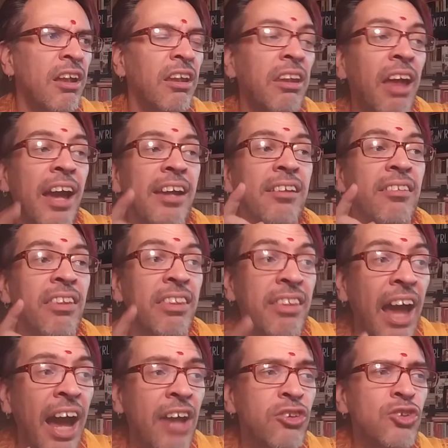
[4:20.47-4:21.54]
like
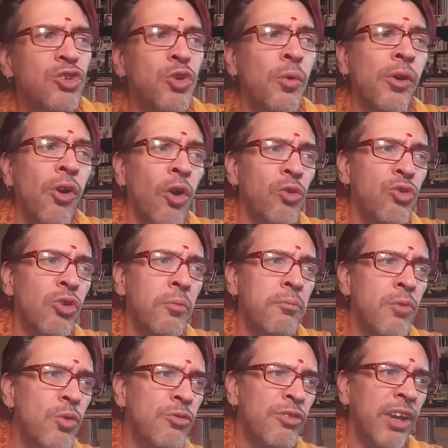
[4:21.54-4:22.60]
that you are also
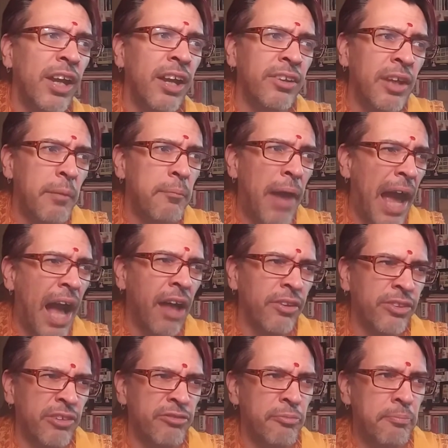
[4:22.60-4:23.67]
moving in the
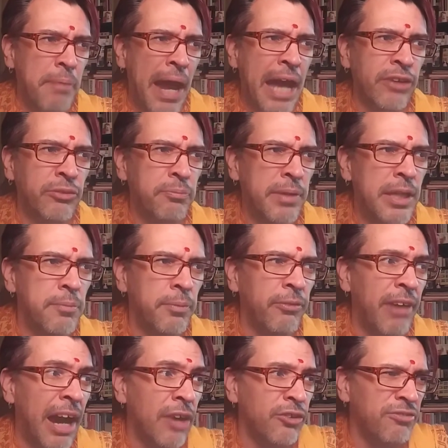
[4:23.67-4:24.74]
path of bad
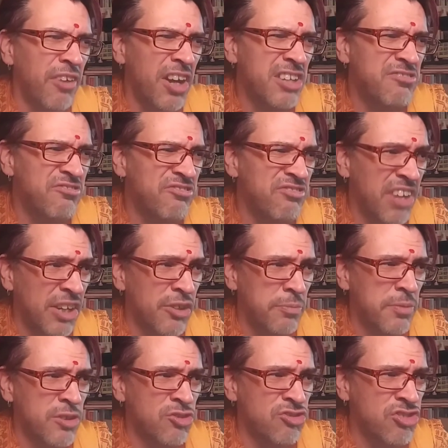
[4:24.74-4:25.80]
people out of unfair
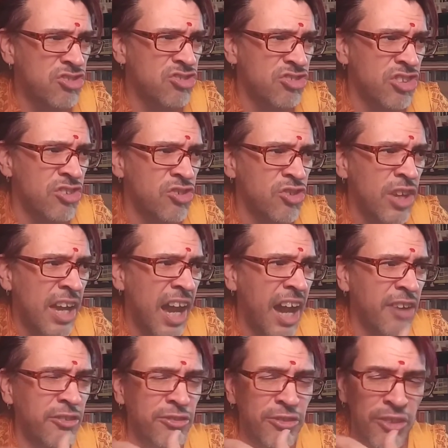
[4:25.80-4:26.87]
persistence,
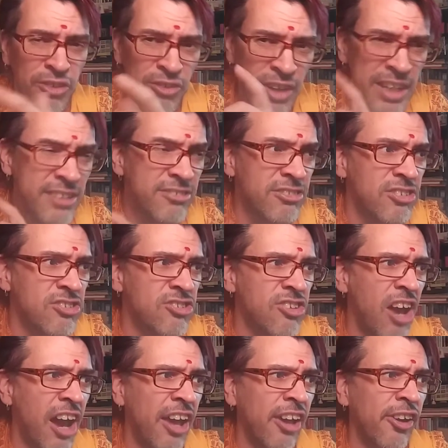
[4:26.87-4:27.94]
out of great
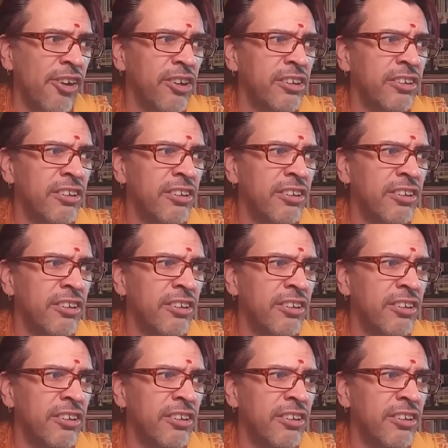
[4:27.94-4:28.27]
desire.